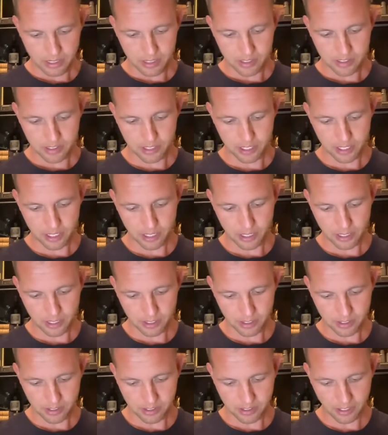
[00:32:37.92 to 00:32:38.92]

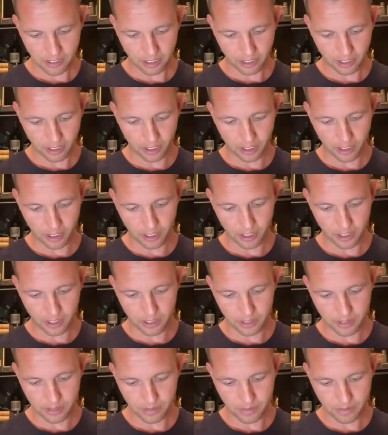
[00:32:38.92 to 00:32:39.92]
seersucker
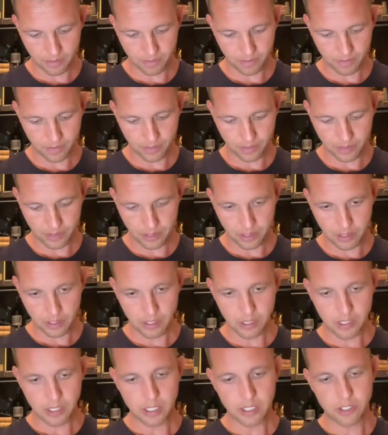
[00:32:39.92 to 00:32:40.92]

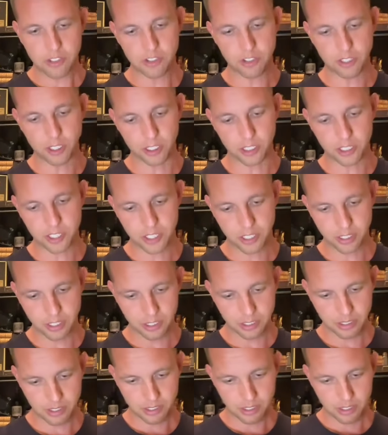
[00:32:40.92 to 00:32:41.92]
search.
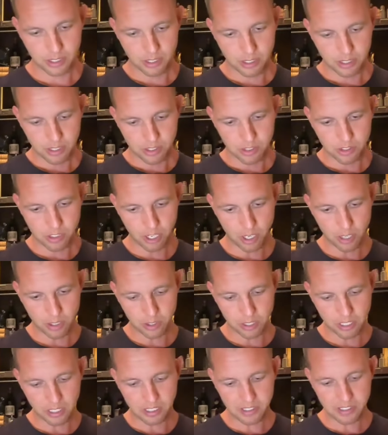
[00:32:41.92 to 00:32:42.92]

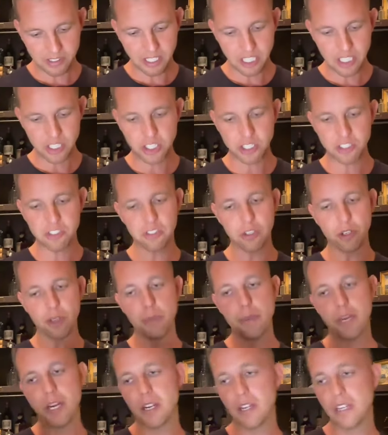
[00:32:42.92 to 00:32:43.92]
So you can see I just
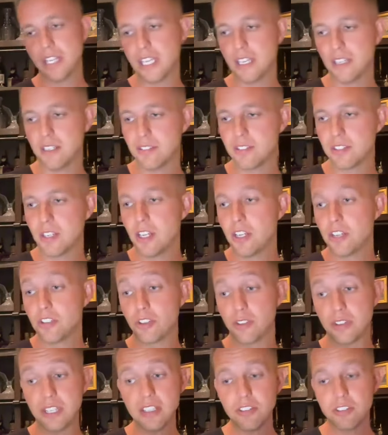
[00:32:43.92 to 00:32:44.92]
sold a pair of these.
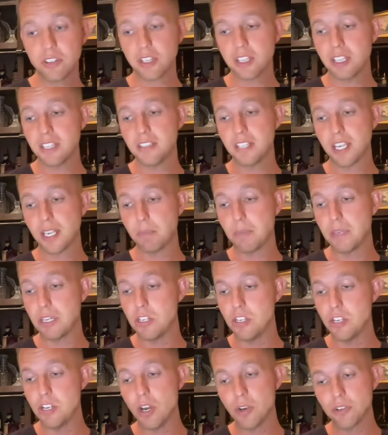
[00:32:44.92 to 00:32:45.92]
So these are going to take me
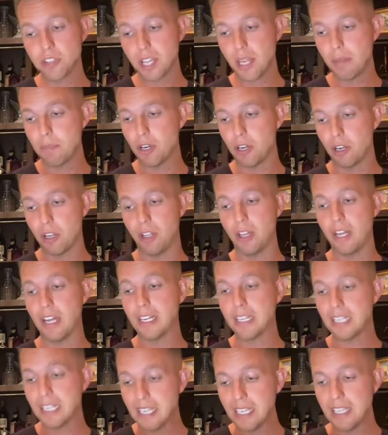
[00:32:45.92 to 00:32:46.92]
no time at all,
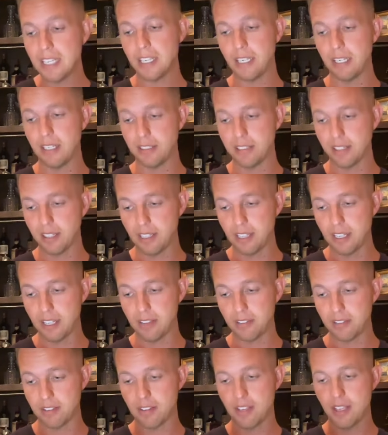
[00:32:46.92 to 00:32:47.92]
again, to
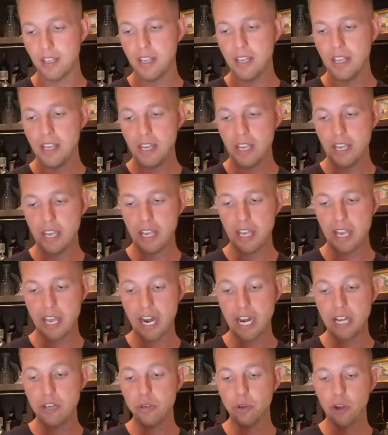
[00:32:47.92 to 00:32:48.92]
list.
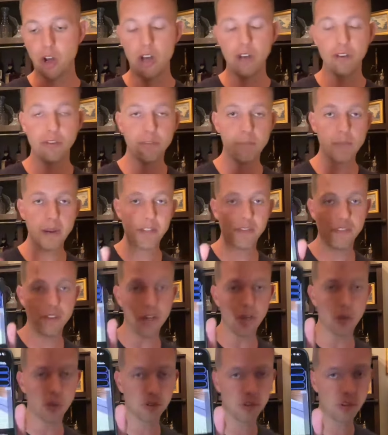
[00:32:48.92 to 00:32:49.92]
And I do it all from my
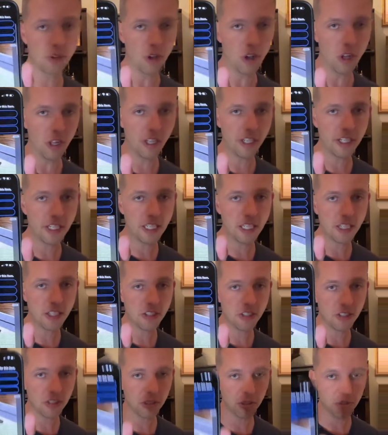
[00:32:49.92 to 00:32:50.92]
phone. So all I need to
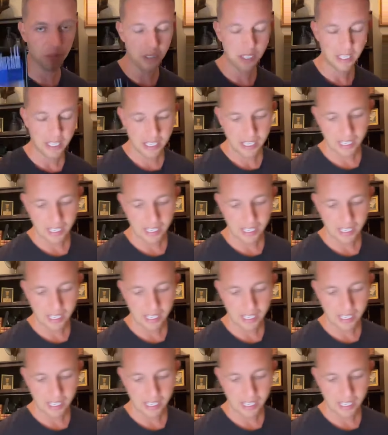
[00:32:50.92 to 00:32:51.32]
do